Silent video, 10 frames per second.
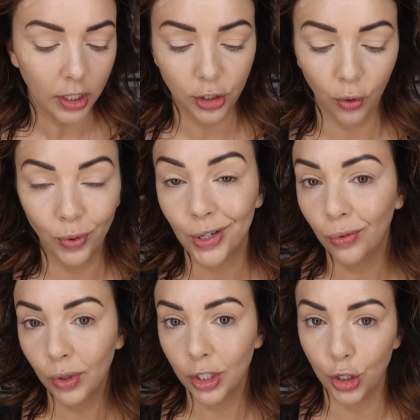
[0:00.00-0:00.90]
So we
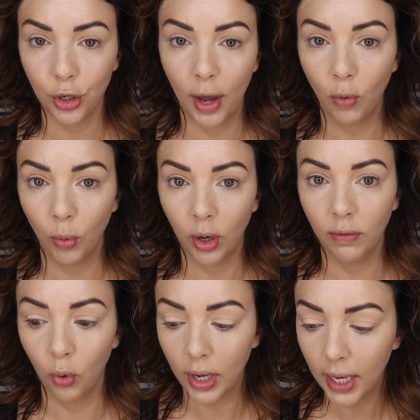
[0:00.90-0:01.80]
don't want to do that. We want to
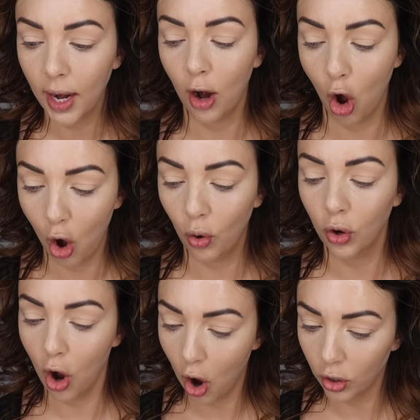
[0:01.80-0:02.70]
avoid it at all
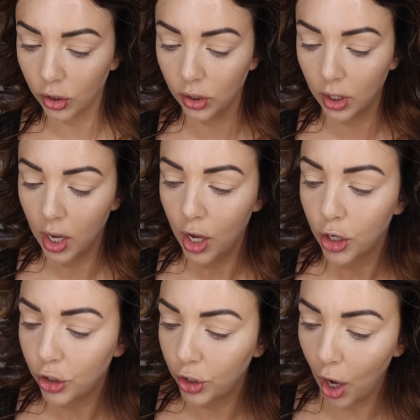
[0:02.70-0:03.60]
costs.
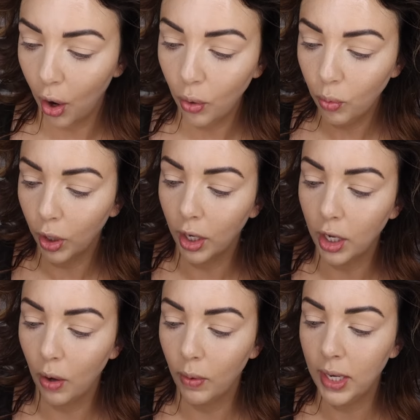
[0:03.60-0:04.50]
So we're going to
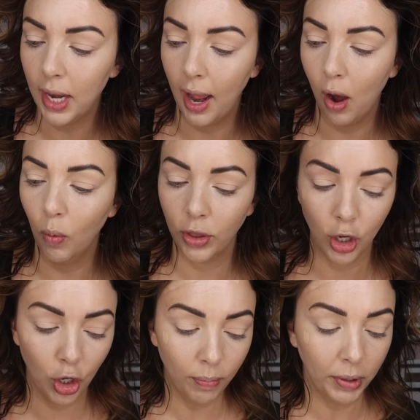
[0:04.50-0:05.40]
go in now with a
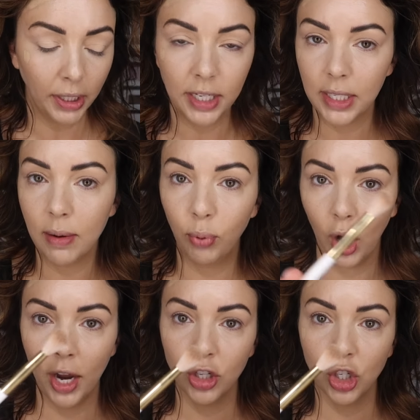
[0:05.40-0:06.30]
good blending
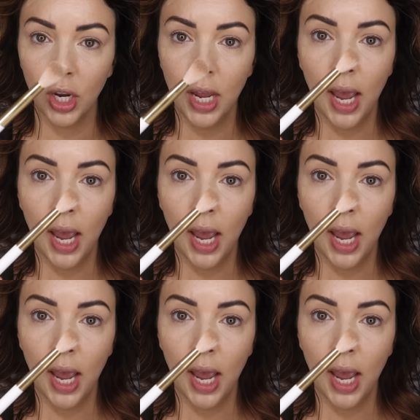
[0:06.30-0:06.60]
brush.